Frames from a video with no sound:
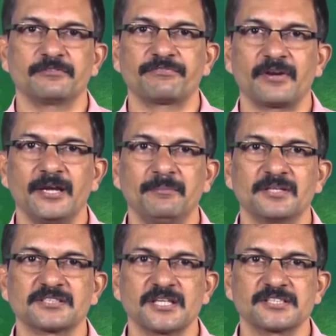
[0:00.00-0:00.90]

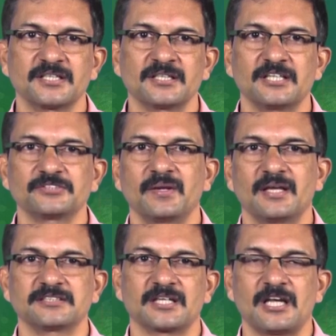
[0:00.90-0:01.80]
framed structure as well
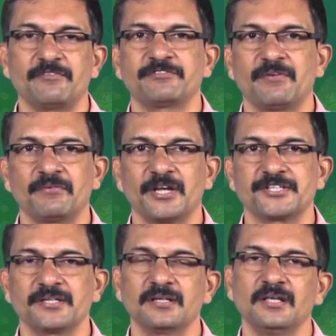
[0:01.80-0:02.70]
as raft
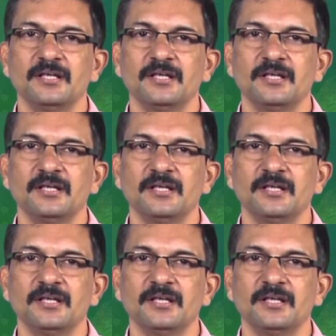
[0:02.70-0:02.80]
foundation,